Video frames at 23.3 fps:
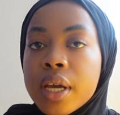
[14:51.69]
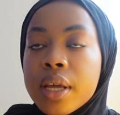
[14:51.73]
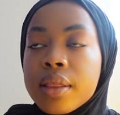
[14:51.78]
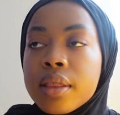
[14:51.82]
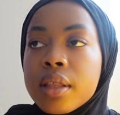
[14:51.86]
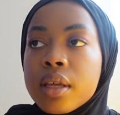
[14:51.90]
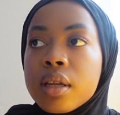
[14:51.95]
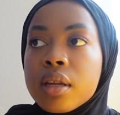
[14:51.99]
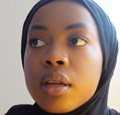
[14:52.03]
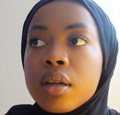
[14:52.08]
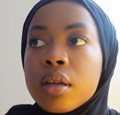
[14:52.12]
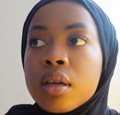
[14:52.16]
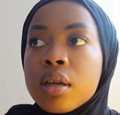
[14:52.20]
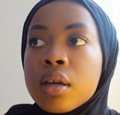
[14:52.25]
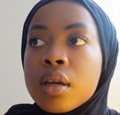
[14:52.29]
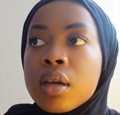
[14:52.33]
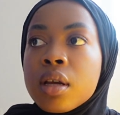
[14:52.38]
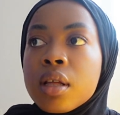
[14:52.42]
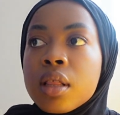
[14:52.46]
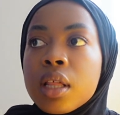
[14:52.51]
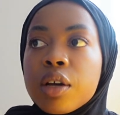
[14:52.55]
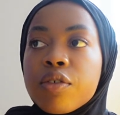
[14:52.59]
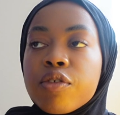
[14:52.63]
And then
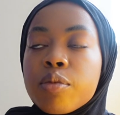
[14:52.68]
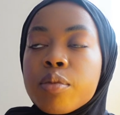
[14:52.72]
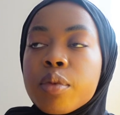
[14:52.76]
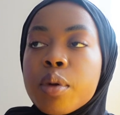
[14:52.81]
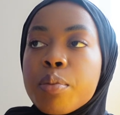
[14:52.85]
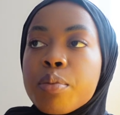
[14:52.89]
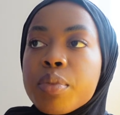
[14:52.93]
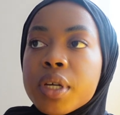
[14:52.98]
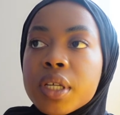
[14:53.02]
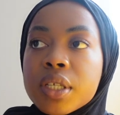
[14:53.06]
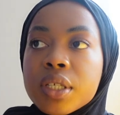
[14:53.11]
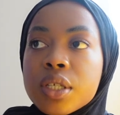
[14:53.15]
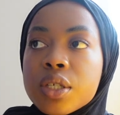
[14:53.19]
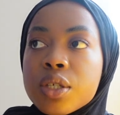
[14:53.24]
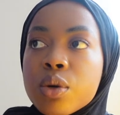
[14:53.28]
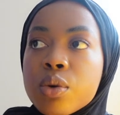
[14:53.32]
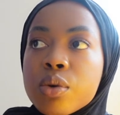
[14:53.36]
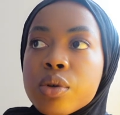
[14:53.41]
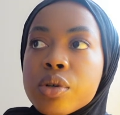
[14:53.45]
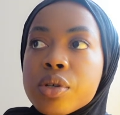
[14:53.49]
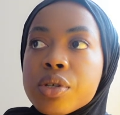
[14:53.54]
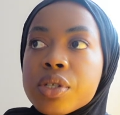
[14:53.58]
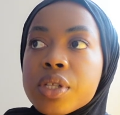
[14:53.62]
like from the business
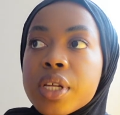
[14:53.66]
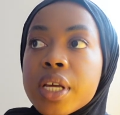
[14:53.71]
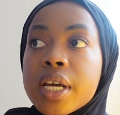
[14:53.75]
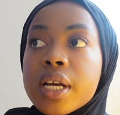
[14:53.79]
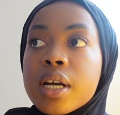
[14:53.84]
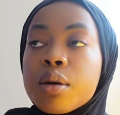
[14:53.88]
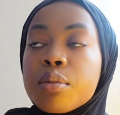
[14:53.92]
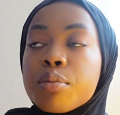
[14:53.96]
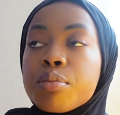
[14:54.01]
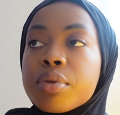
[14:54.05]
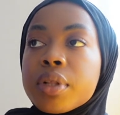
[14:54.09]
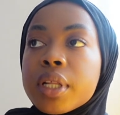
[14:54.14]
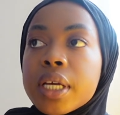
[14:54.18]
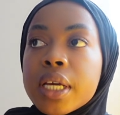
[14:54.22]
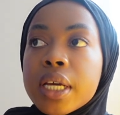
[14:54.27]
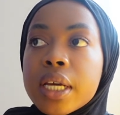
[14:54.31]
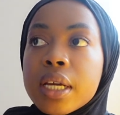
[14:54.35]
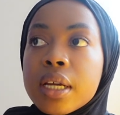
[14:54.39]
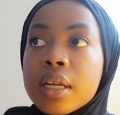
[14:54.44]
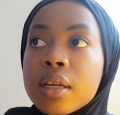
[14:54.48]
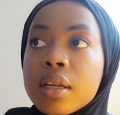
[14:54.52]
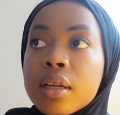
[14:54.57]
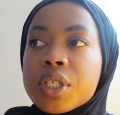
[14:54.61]
owners, they
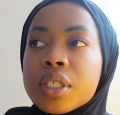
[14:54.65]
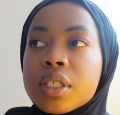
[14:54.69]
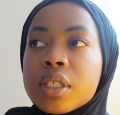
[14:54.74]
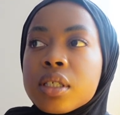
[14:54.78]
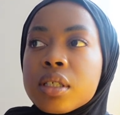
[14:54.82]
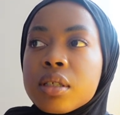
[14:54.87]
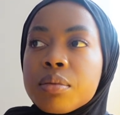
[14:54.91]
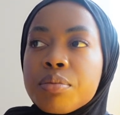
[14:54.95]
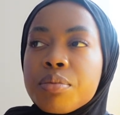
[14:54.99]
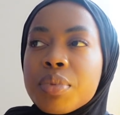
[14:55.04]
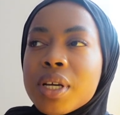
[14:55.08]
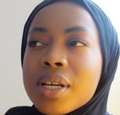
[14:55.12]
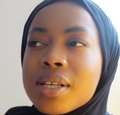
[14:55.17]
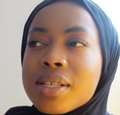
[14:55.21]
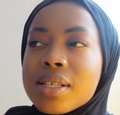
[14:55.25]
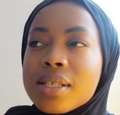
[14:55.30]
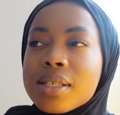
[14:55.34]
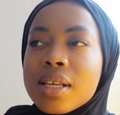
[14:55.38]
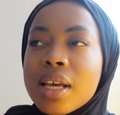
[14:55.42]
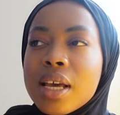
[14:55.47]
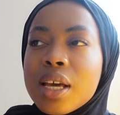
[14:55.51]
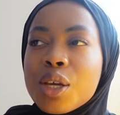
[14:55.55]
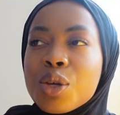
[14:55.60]
complain just because
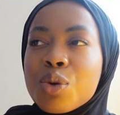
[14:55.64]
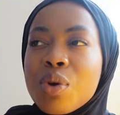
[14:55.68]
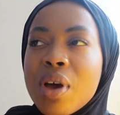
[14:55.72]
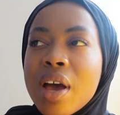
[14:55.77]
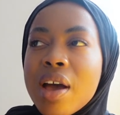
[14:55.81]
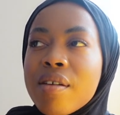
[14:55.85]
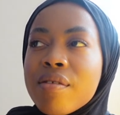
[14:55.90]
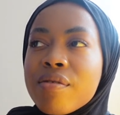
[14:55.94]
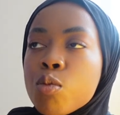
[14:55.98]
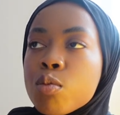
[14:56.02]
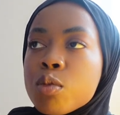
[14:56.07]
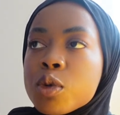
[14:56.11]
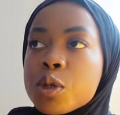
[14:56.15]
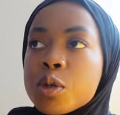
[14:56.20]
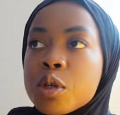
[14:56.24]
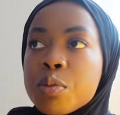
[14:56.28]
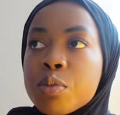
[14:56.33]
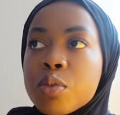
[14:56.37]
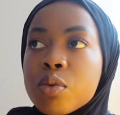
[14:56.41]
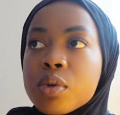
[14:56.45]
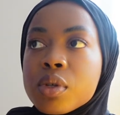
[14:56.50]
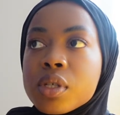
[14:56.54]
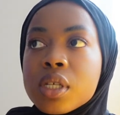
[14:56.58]
it's like you have homeless
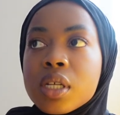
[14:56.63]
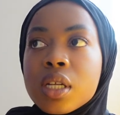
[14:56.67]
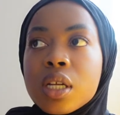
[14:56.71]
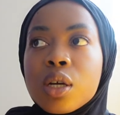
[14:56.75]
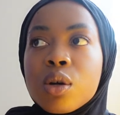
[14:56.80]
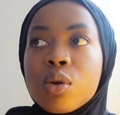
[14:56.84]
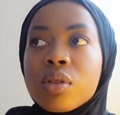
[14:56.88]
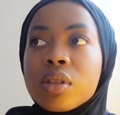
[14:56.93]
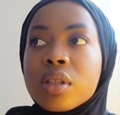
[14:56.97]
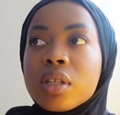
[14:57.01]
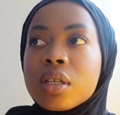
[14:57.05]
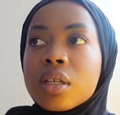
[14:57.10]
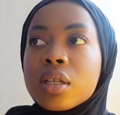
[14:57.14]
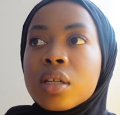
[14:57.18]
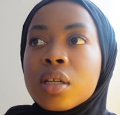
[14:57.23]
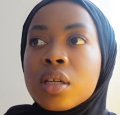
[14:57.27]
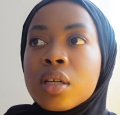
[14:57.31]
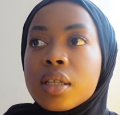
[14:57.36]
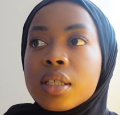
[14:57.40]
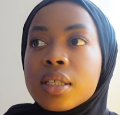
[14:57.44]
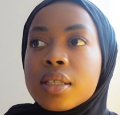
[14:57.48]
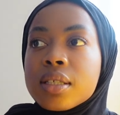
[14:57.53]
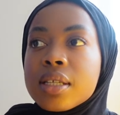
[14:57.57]
people sitting on
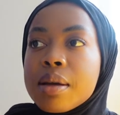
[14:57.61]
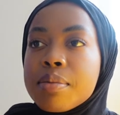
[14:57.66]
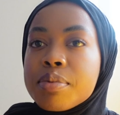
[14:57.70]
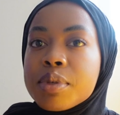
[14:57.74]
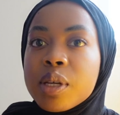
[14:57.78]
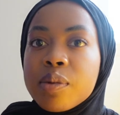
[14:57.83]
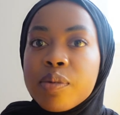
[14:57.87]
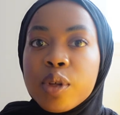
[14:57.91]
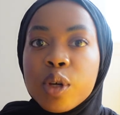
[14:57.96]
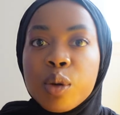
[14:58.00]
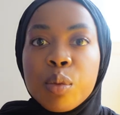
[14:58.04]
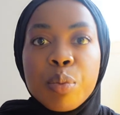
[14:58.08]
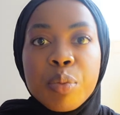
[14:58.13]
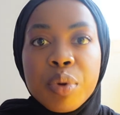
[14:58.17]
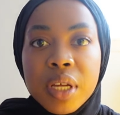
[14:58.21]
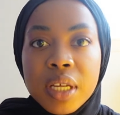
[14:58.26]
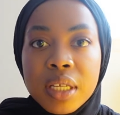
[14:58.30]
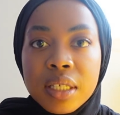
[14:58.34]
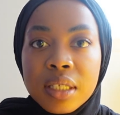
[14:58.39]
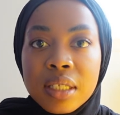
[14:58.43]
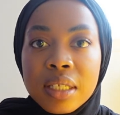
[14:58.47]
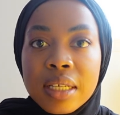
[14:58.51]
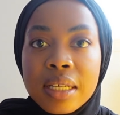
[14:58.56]
the steps of their
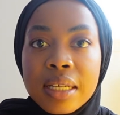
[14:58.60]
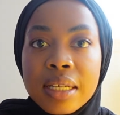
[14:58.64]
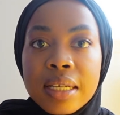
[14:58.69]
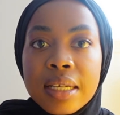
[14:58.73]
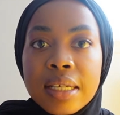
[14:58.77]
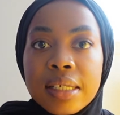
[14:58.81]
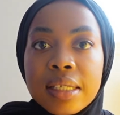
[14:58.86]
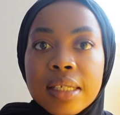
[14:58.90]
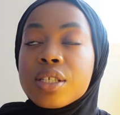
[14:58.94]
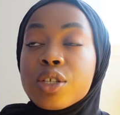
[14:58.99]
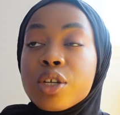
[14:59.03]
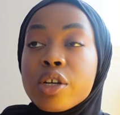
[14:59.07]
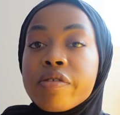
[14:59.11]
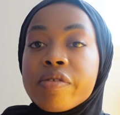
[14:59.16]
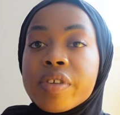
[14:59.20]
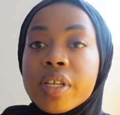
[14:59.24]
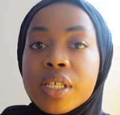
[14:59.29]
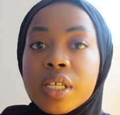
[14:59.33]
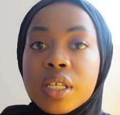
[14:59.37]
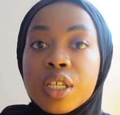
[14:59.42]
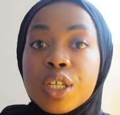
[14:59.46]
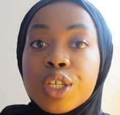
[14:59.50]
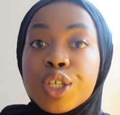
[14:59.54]
business, serves
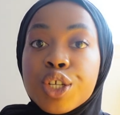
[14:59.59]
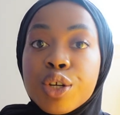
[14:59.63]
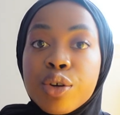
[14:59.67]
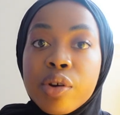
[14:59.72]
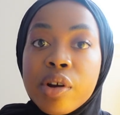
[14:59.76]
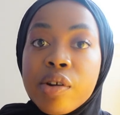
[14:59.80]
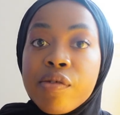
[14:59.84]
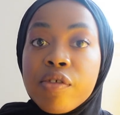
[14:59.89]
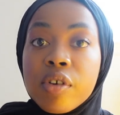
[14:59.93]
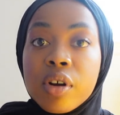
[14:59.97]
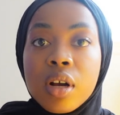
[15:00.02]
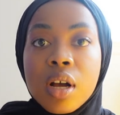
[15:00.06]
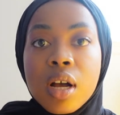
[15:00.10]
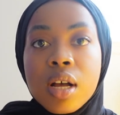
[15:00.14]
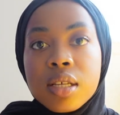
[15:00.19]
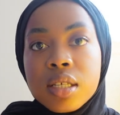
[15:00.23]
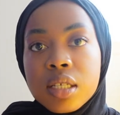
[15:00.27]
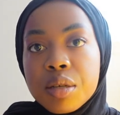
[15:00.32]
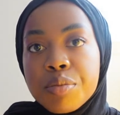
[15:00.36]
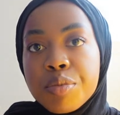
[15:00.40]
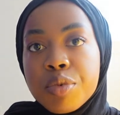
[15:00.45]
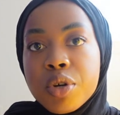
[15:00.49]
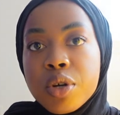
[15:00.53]
as a deterrent for
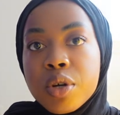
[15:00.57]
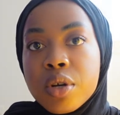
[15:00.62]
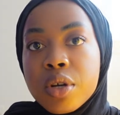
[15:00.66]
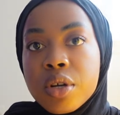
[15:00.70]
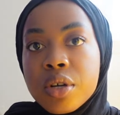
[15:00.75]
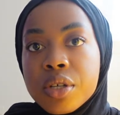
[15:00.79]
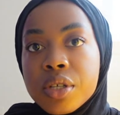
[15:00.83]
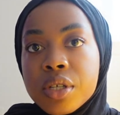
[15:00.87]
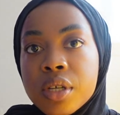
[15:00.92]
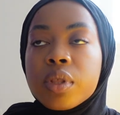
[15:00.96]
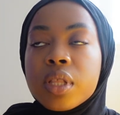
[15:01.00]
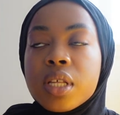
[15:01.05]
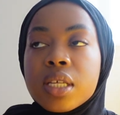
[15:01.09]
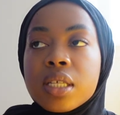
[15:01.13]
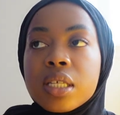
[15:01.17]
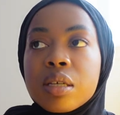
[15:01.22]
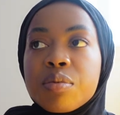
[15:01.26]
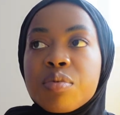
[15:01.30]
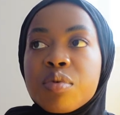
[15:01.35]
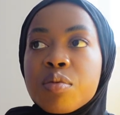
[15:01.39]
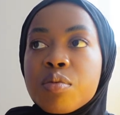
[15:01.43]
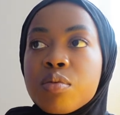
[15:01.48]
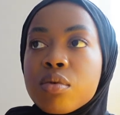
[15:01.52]
customers. And they see
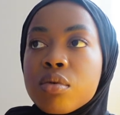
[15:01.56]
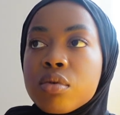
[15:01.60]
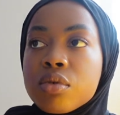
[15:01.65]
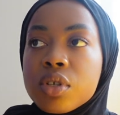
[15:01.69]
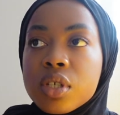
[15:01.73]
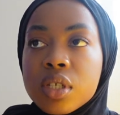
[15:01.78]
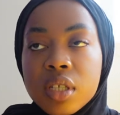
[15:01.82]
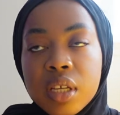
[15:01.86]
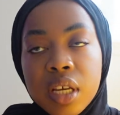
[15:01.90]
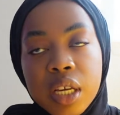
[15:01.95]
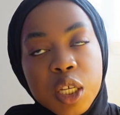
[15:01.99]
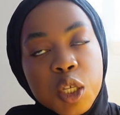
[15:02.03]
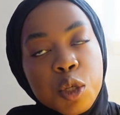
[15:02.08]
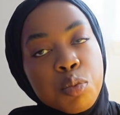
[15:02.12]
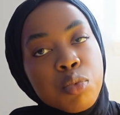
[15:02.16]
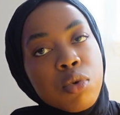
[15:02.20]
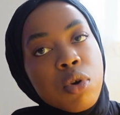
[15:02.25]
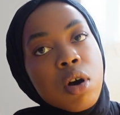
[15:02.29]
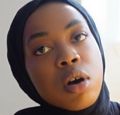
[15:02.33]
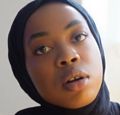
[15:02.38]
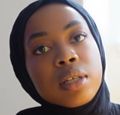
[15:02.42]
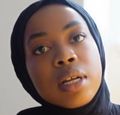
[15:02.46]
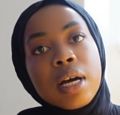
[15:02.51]
people just like
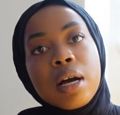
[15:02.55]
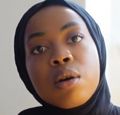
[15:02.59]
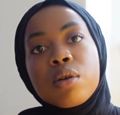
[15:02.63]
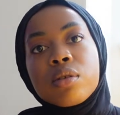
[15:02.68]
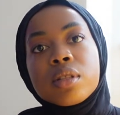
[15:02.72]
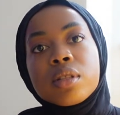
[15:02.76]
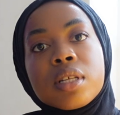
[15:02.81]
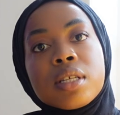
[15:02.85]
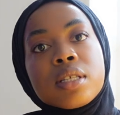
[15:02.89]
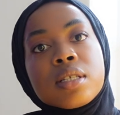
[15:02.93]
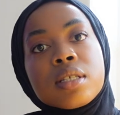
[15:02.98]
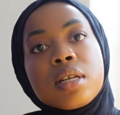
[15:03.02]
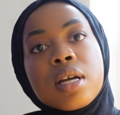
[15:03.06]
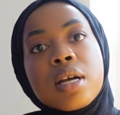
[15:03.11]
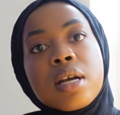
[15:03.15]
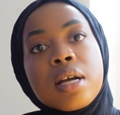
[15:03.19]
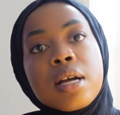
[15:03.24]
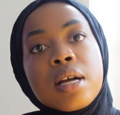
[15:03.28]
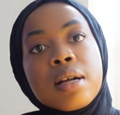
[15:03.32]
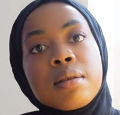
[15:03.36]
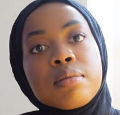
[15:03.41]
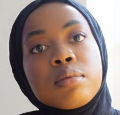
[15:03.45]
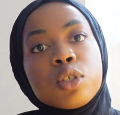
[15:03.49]
sprawled out the
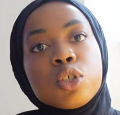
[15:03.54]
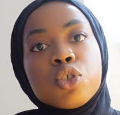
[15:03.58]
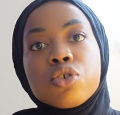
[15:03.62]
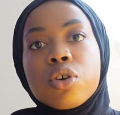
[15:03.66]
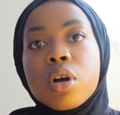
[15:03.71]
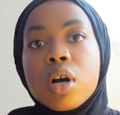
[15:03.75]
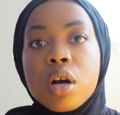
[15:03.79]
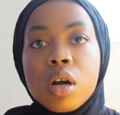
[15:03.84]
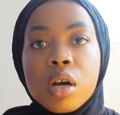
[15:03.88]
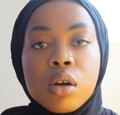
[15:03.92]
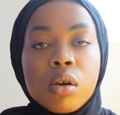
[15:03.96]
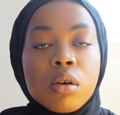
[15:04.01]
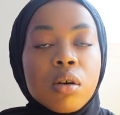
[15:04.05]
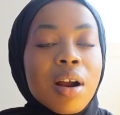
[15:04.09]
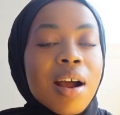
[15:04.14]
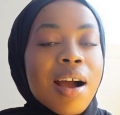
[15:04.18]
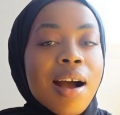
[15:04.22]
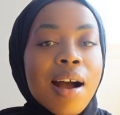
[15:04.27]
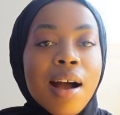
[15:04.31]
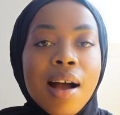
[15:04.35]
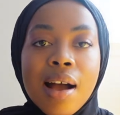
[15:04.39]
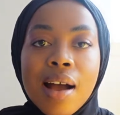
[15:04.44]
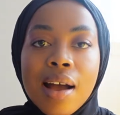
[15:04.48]
steps, drunk or
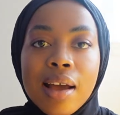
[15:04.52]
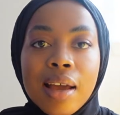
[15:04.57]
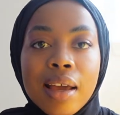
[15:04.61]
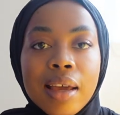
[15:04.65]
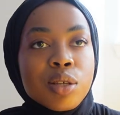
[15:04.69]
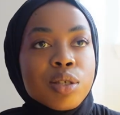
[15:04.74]
high.